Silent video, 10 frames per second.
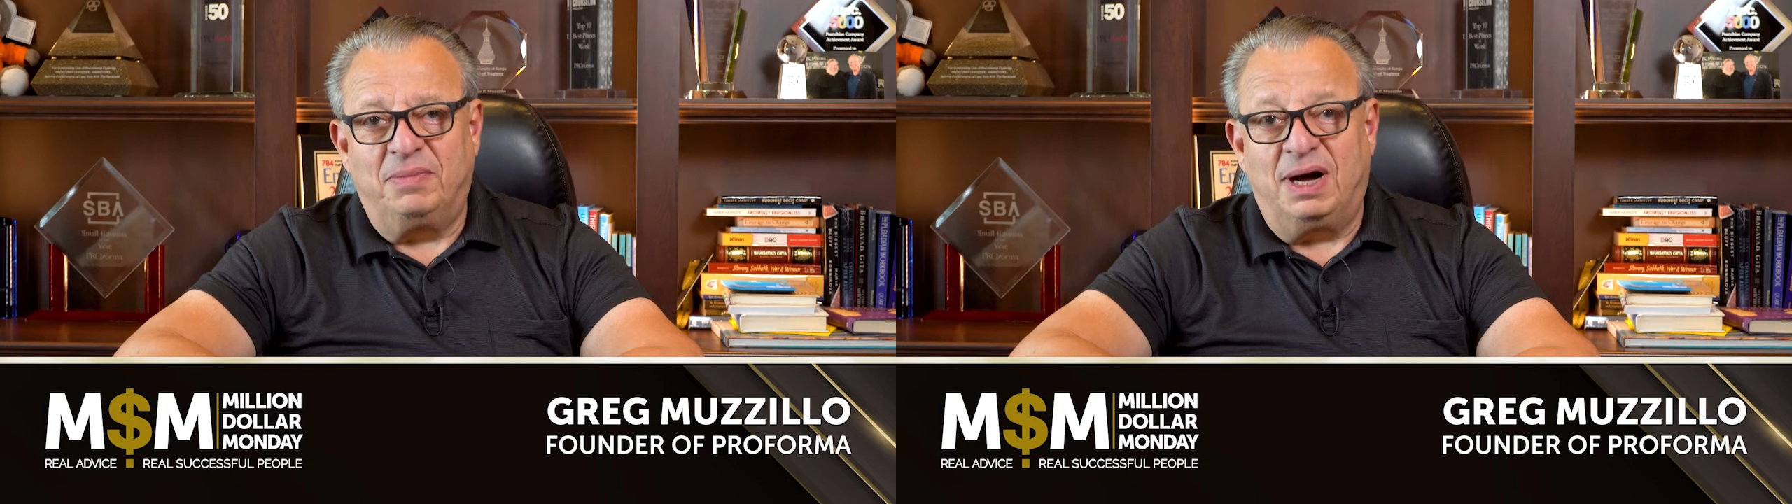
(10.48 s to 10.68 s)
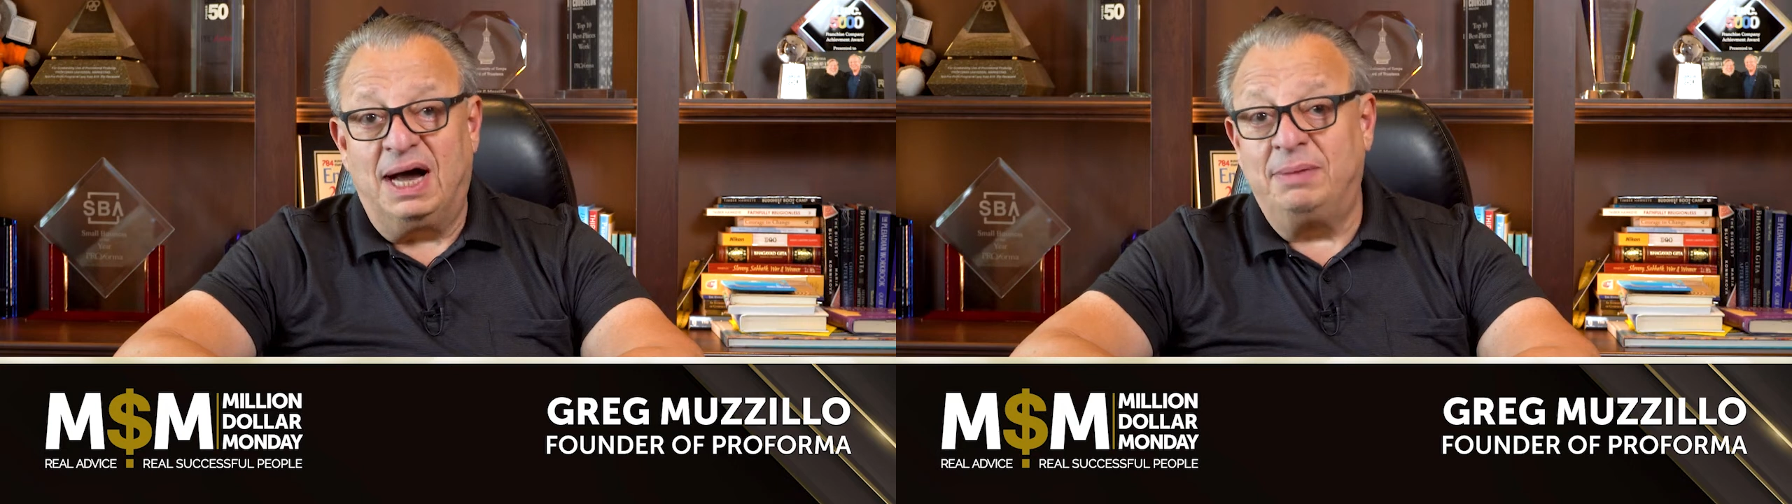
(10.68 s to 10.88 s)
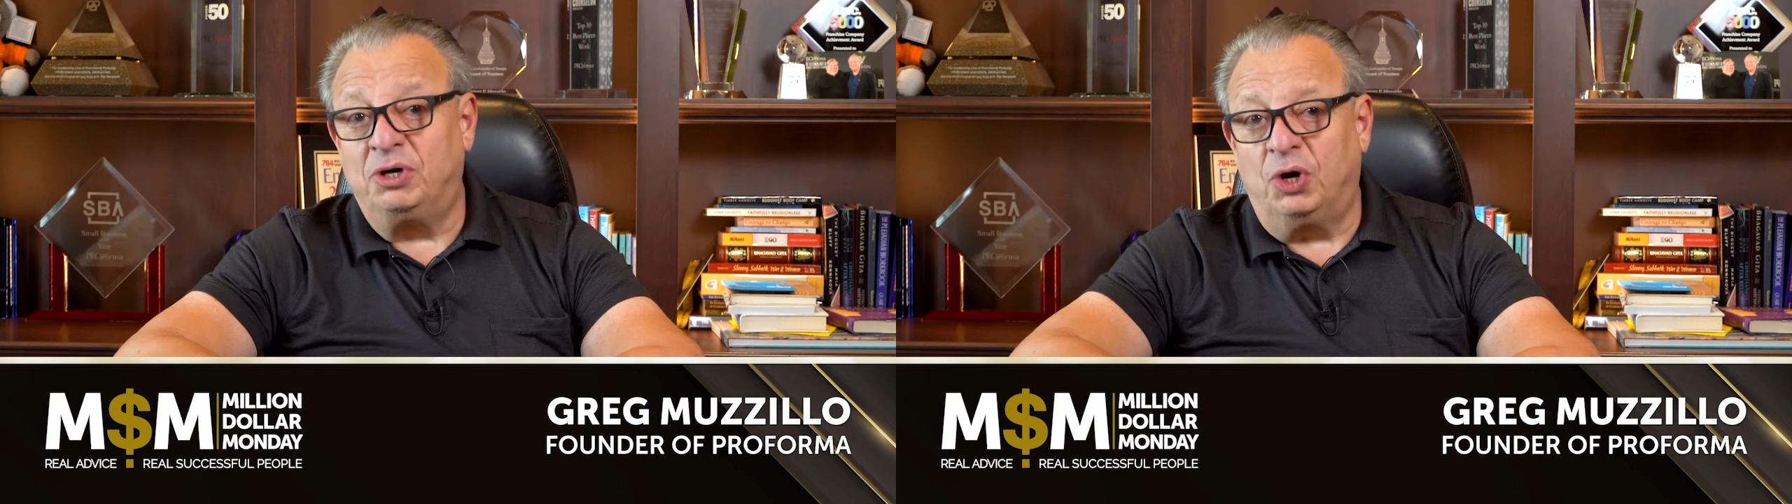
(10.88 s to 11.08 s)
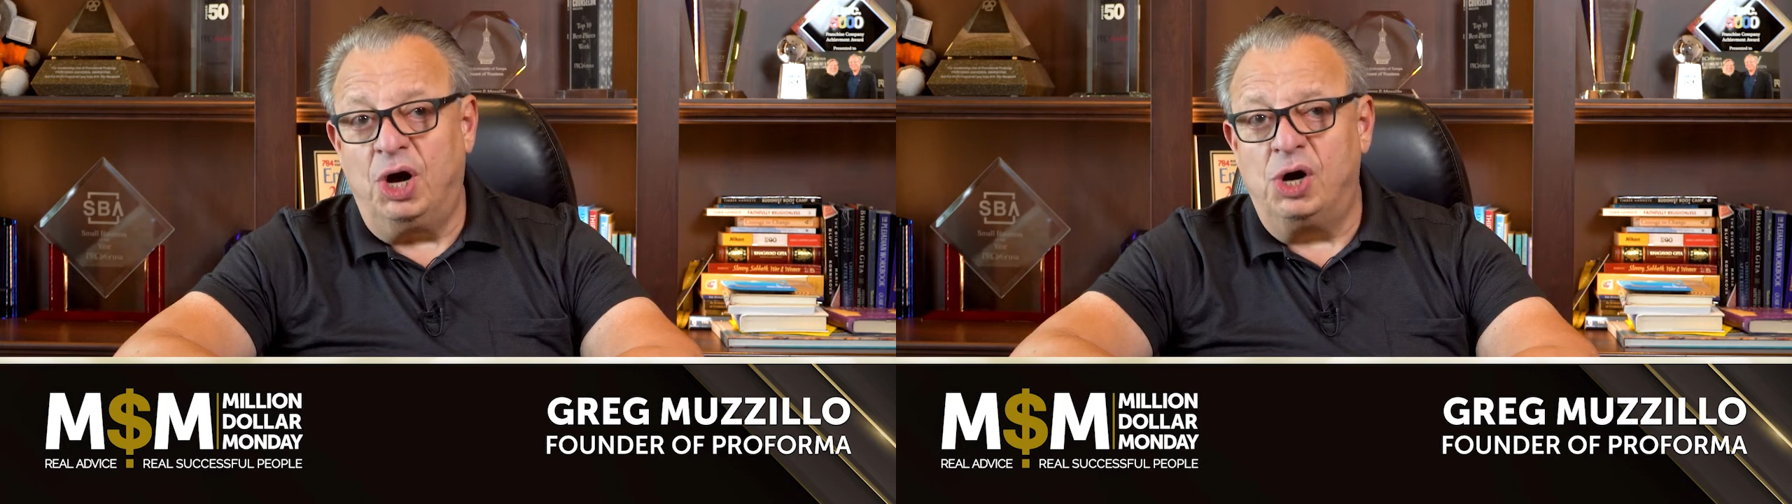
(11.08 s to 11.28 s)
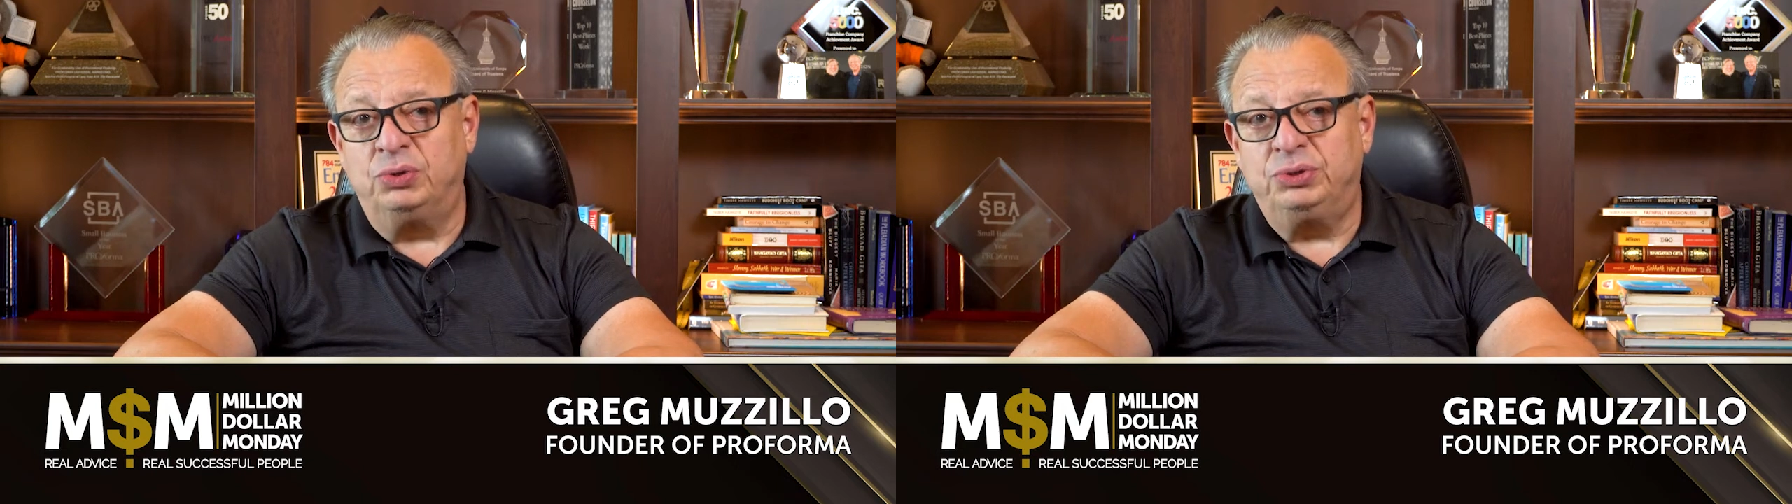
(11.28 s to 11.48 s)
I'm your
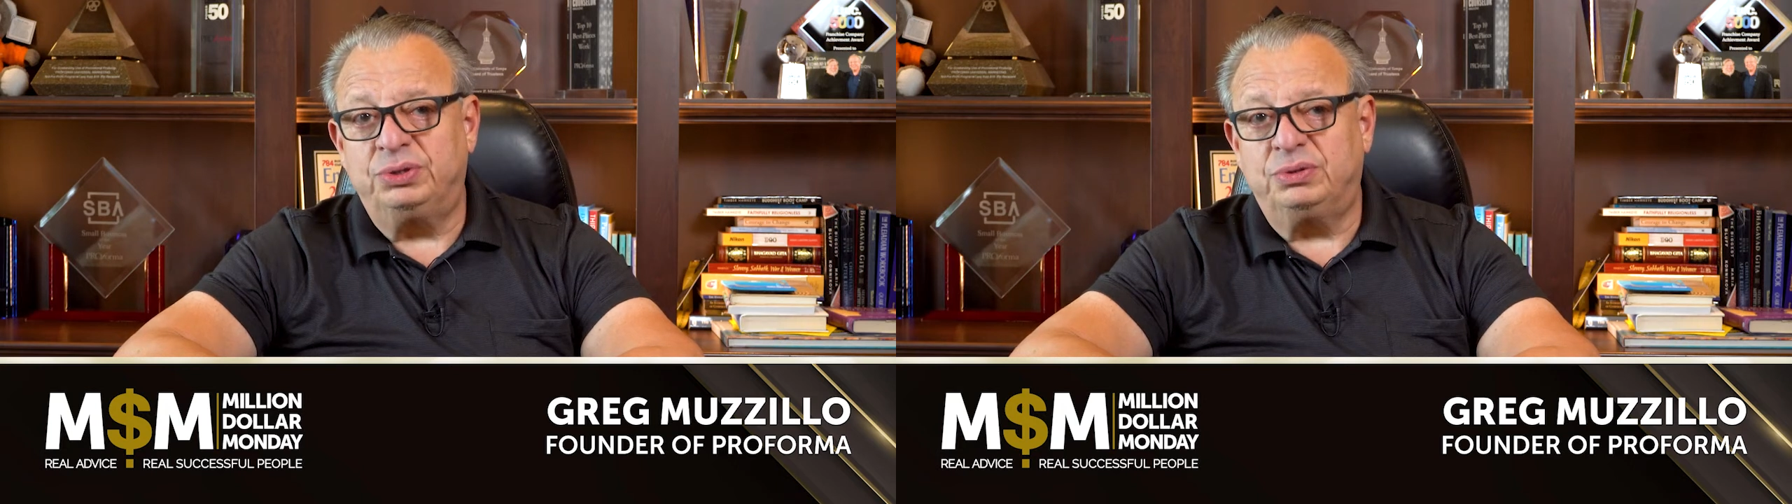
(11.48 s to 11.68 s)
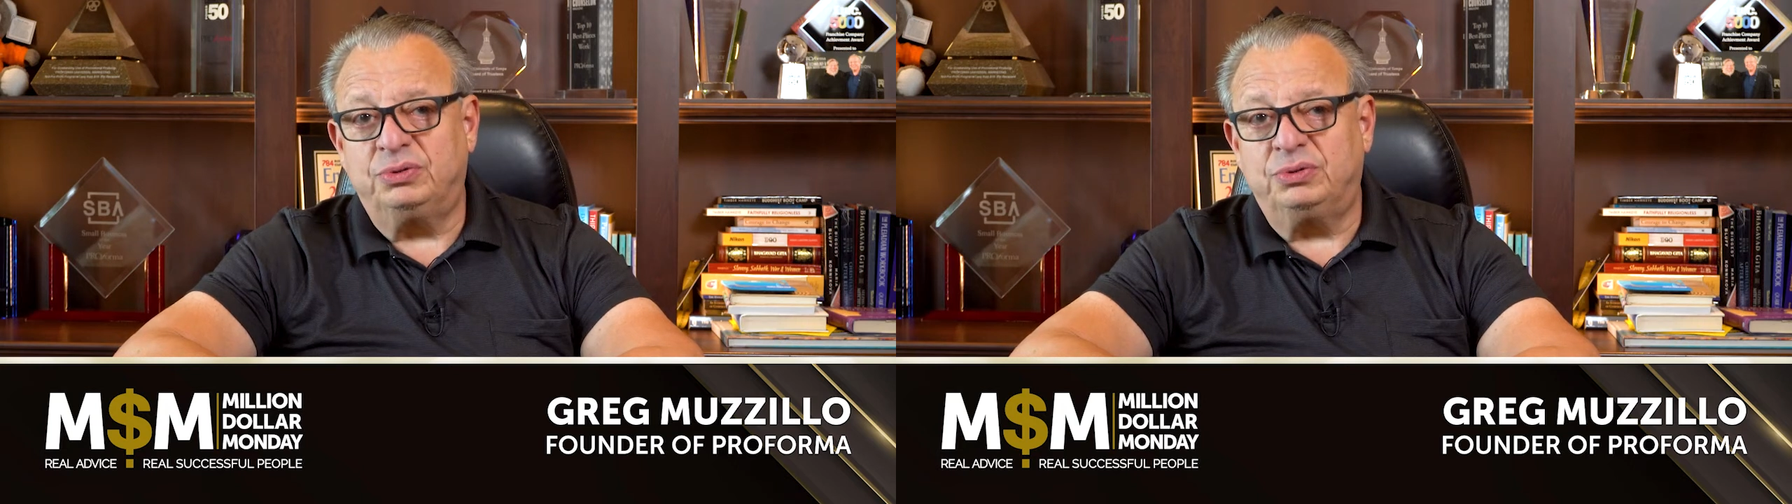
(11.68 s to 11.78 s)
host,